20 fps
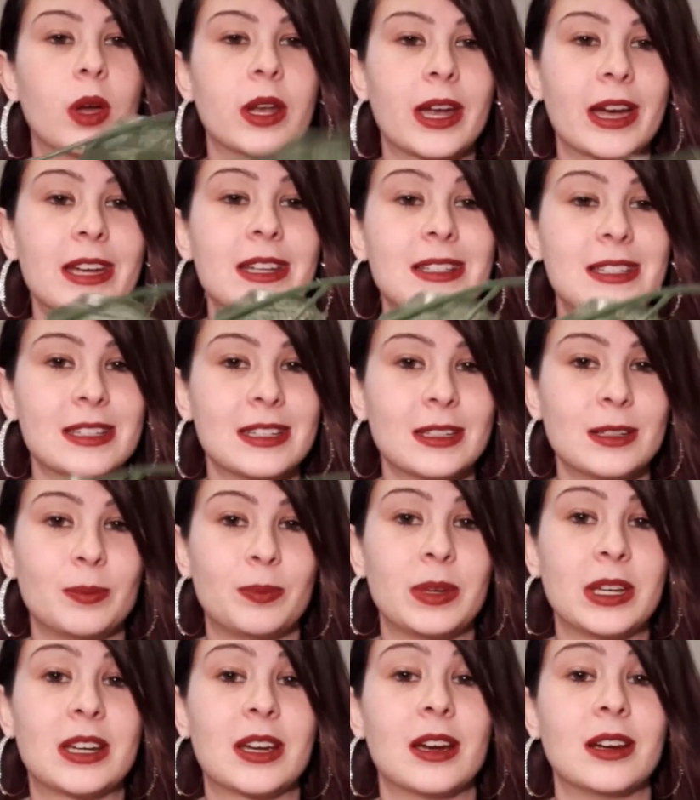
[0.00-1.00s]
I did,
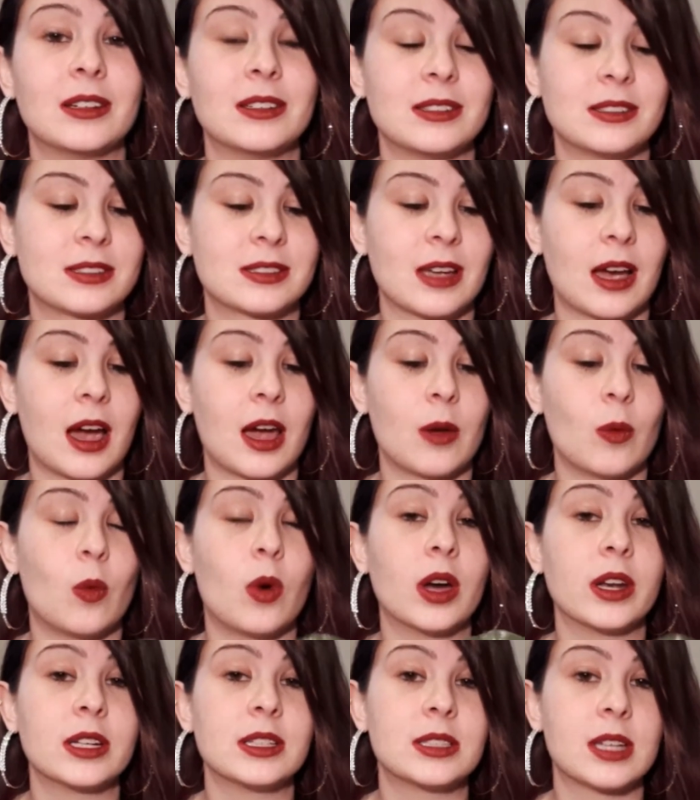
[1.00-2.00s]
because I
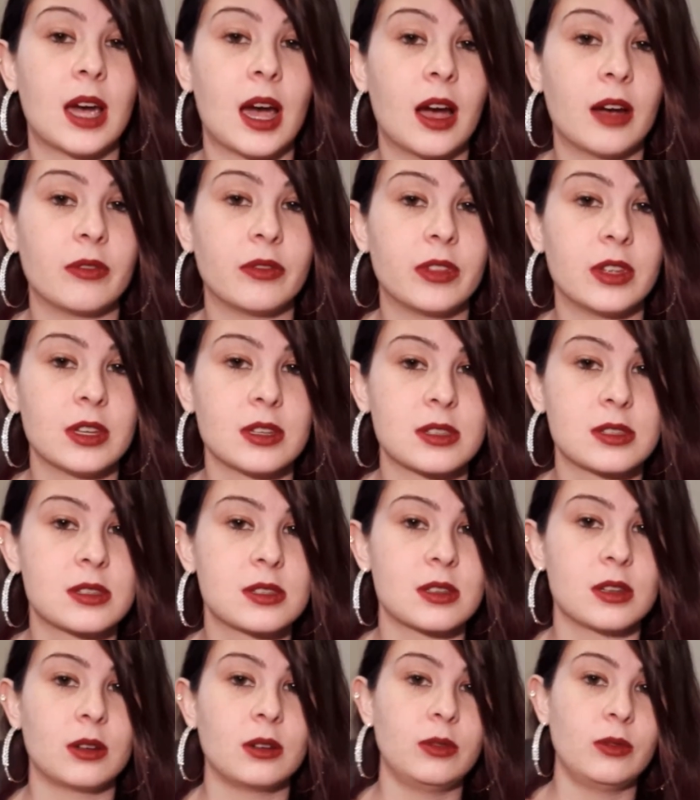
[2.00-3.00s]
wanted to have
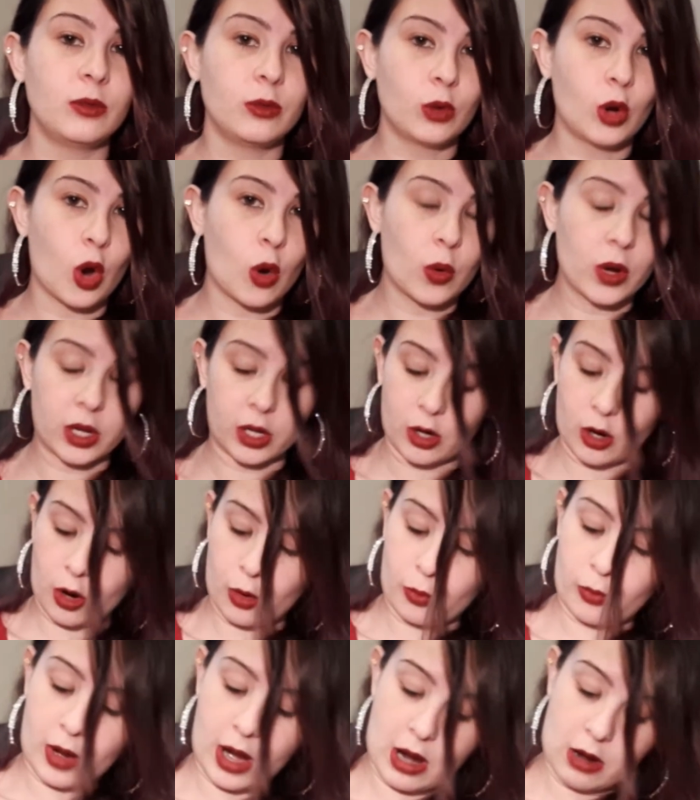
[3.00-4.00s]
this going
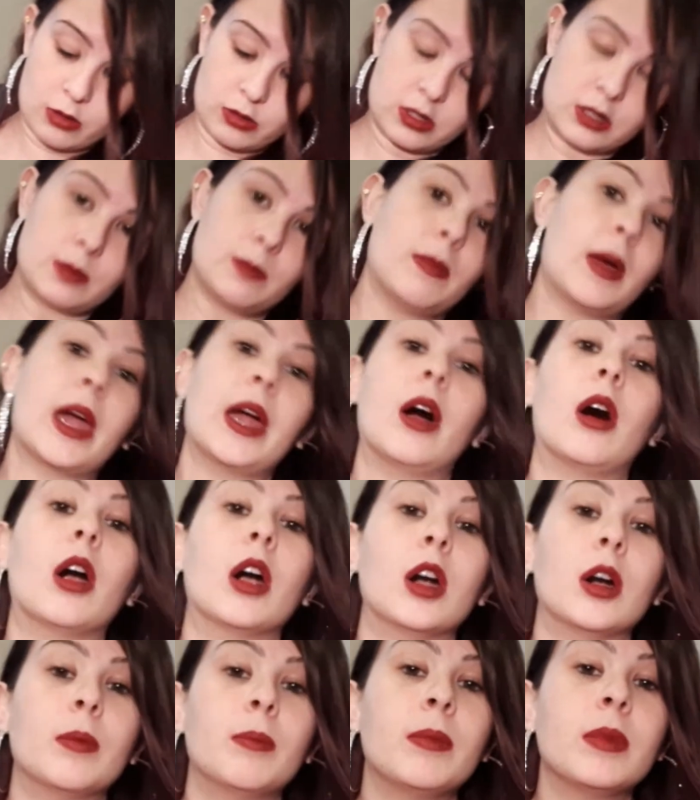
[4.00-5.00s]
around my
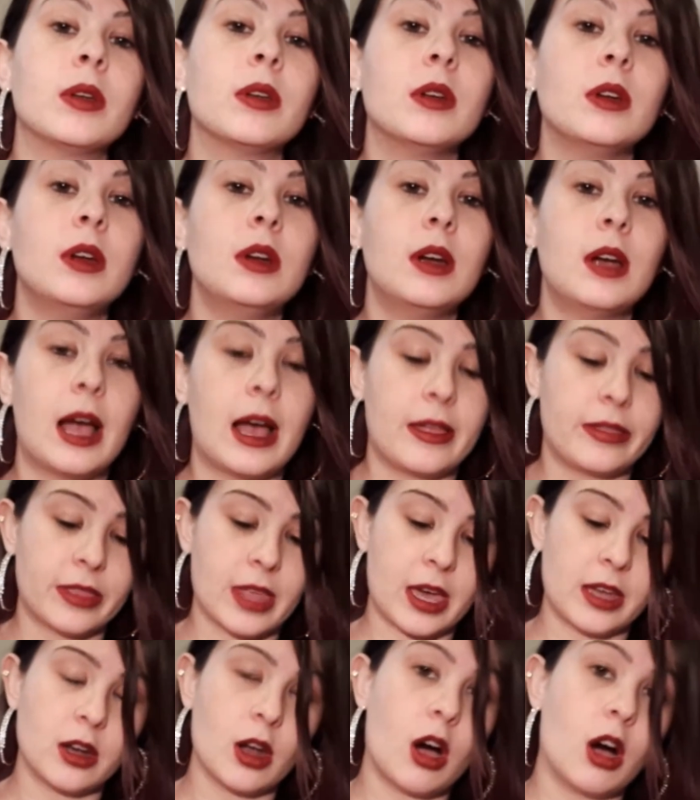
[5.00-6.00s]
arm and
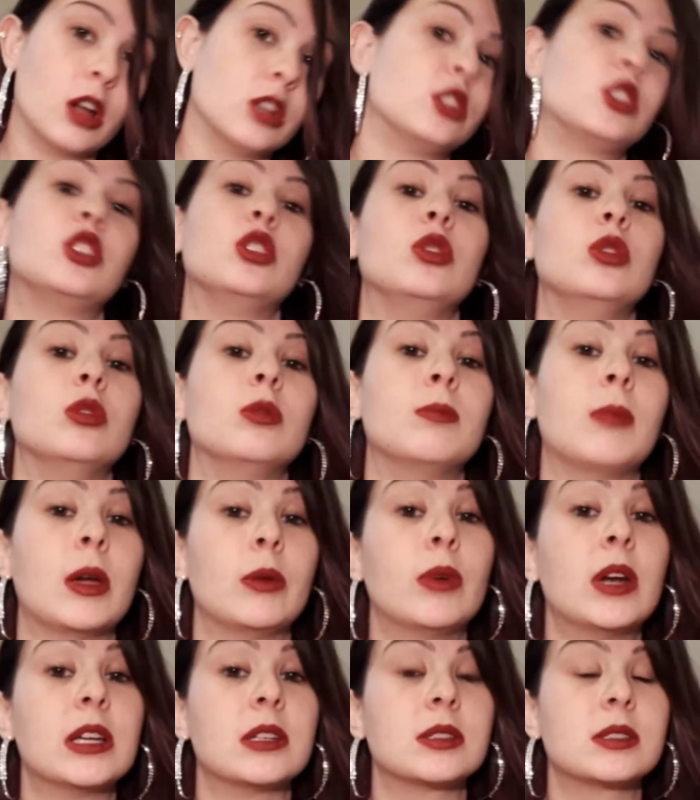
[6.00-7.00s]
then onto my
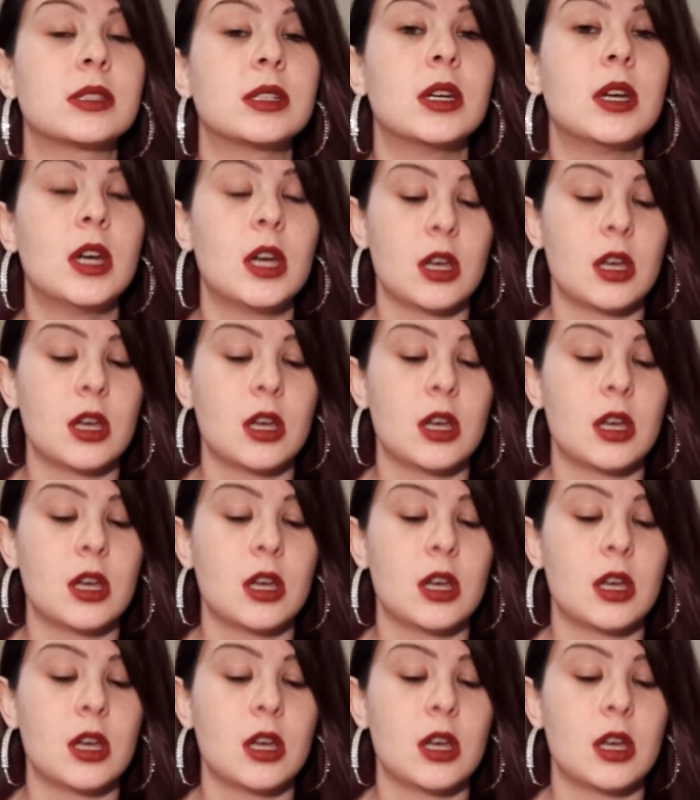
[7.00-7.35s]
wrist.